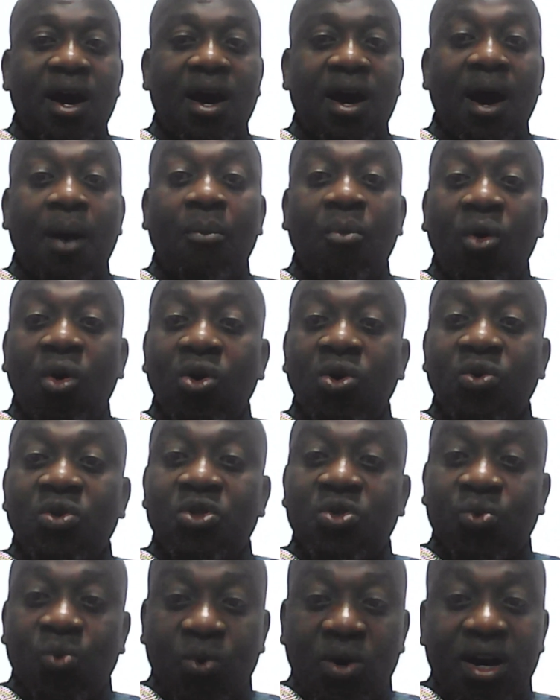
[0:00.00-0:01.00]
I'm
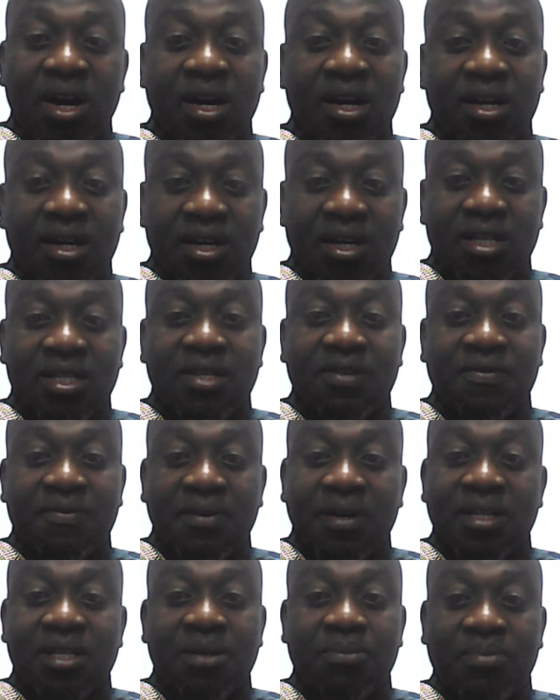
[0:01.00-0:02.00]
always worried as
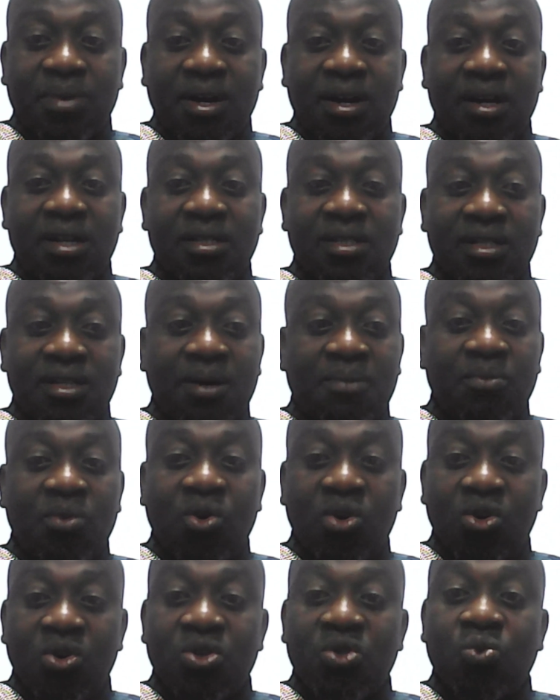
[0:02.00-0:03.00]
a parent. I'm
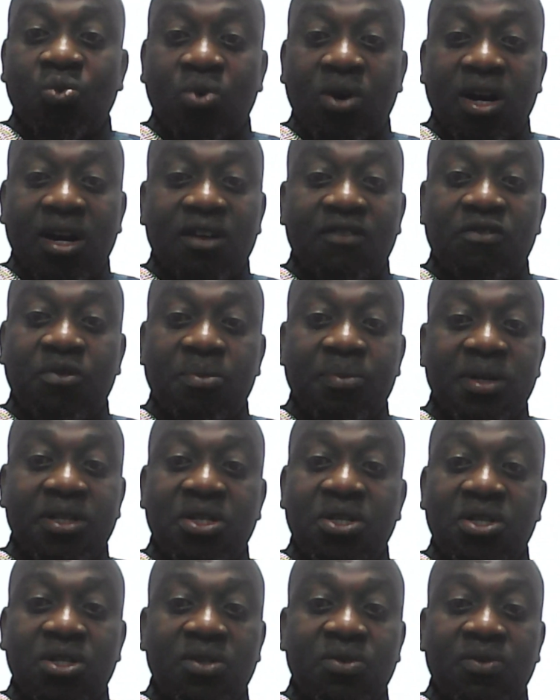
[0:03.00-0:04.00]
always worried for my
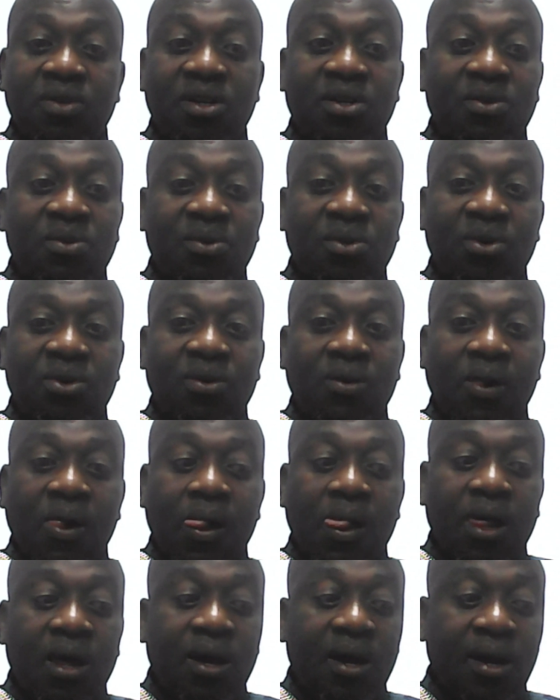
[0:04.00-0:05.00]
children, you know.
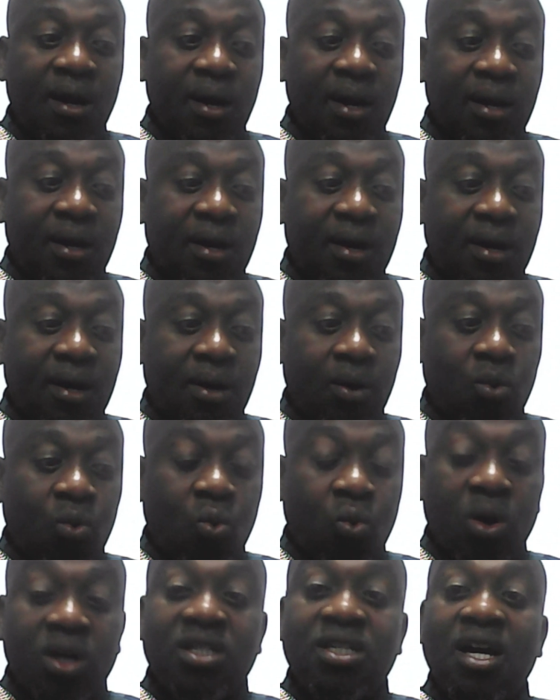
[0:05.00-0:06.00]
Like,
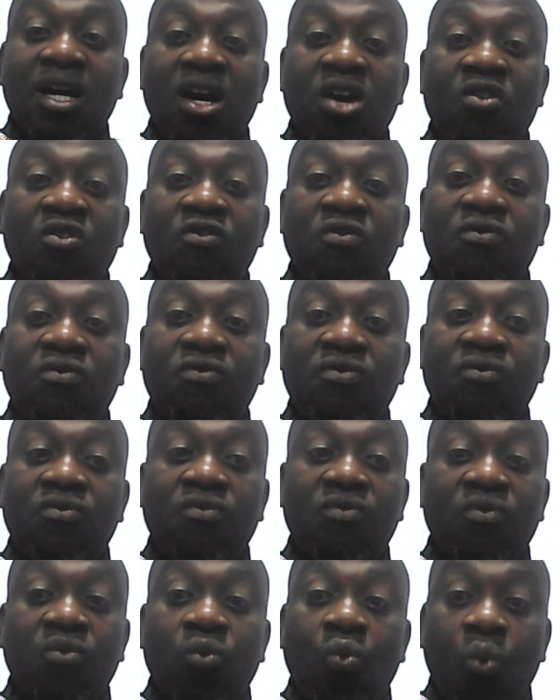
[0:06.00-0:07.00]
what kind
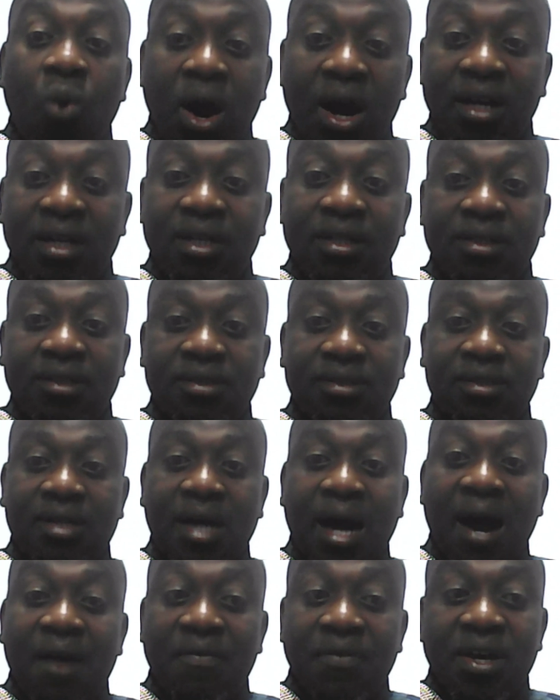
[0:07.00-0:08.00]
of world
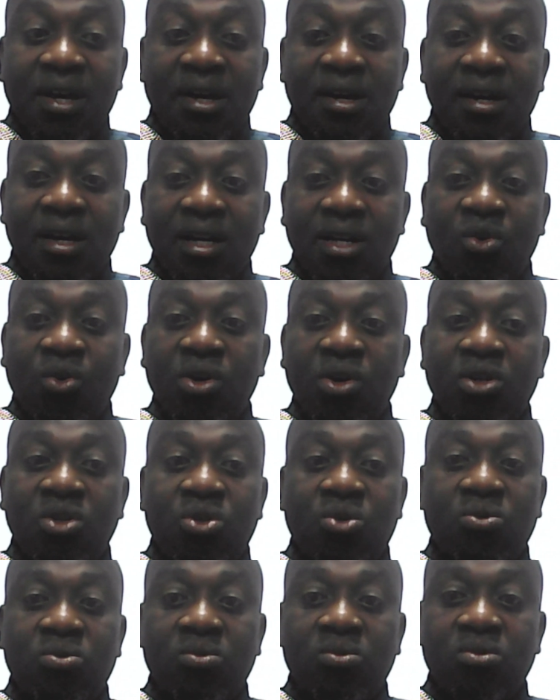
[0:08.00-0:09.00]
are they really going
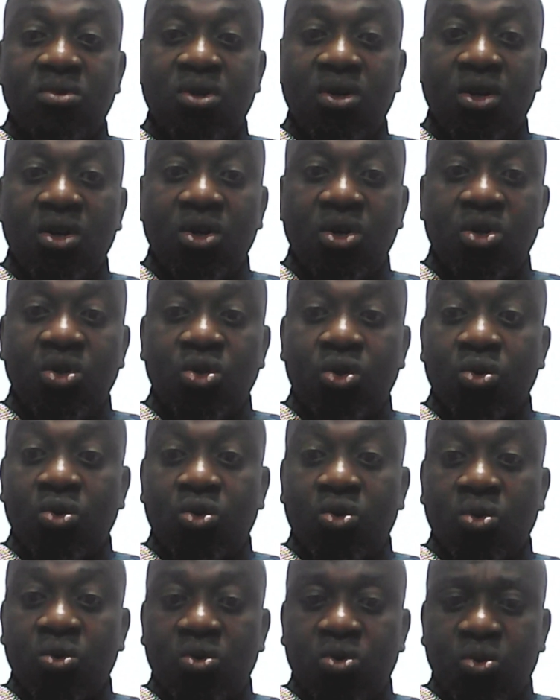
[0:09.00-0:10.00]

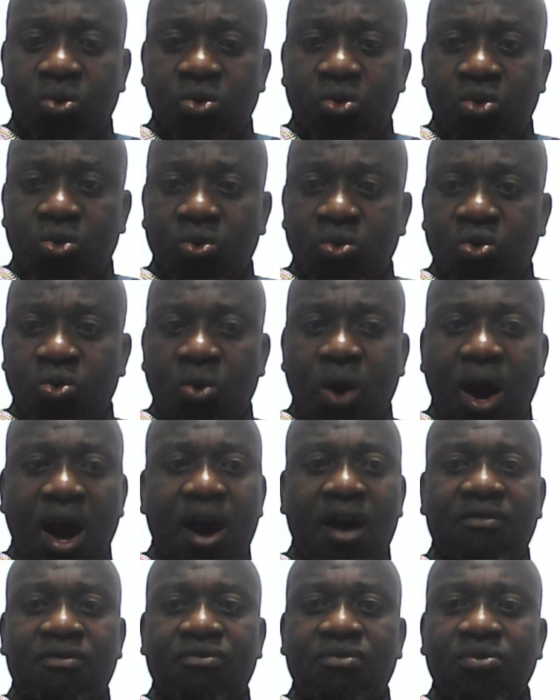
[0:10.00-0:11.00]
to
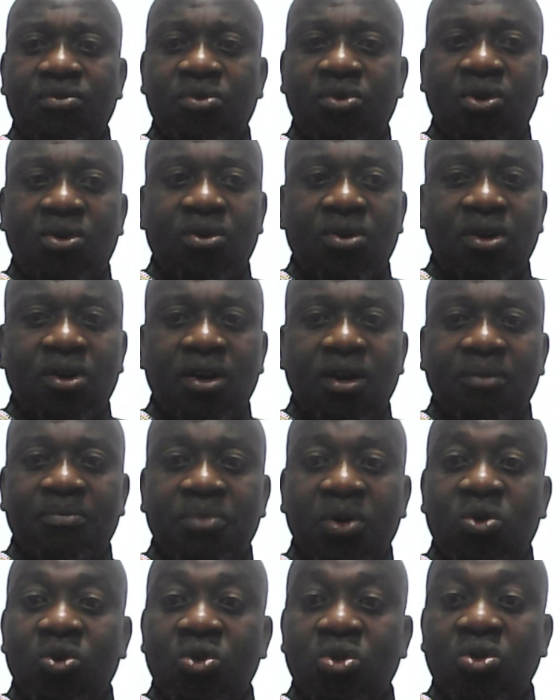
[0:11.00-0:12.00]
have, you know?
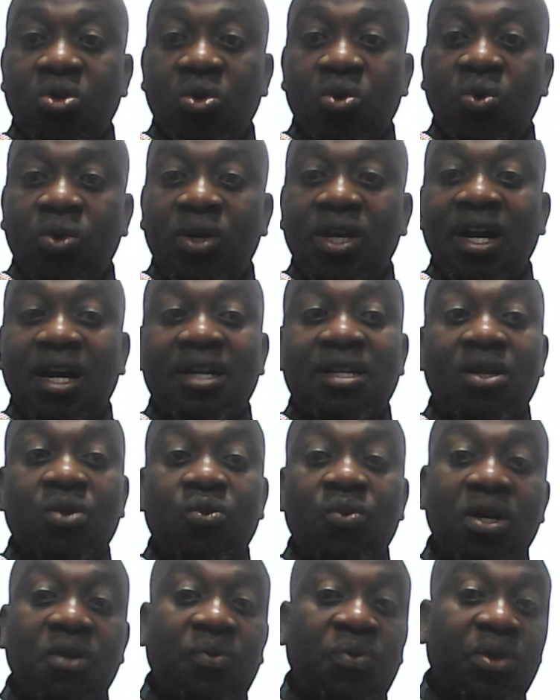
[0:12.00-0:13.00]
Because looking at the
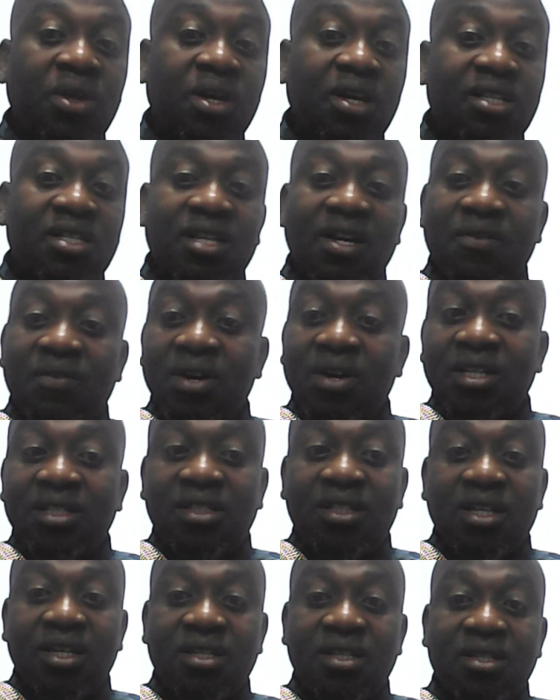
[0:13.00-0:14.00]
way things are really
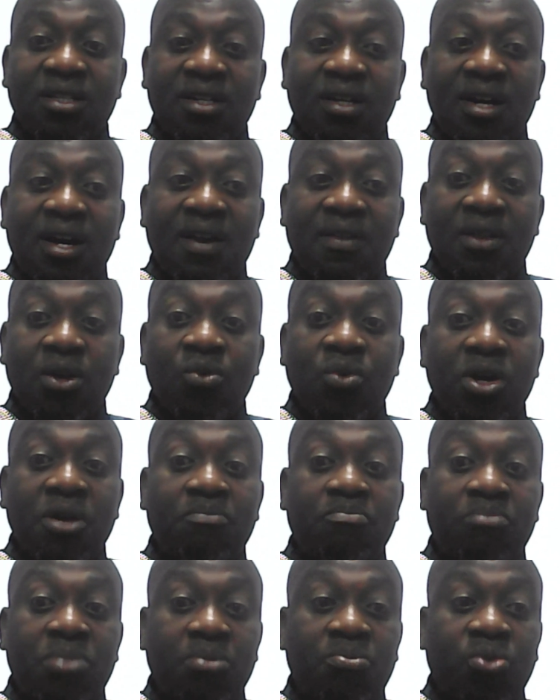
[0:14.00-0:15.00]
changing and the way
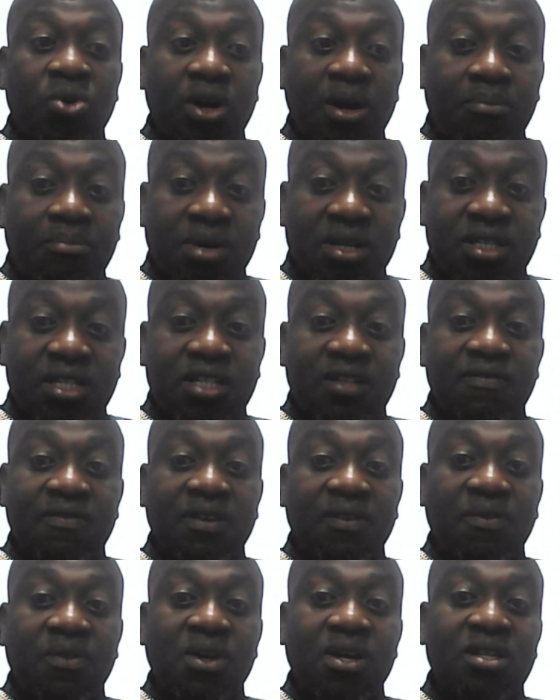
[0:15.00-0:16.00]
people are
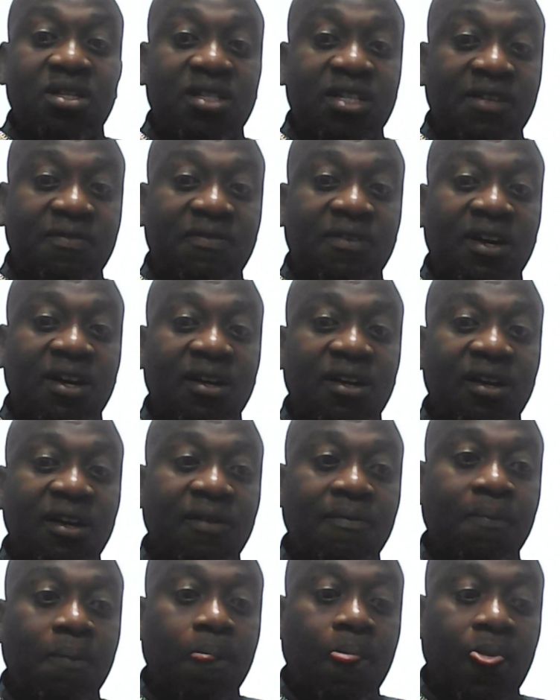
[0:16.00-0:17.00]
perceiving things differently.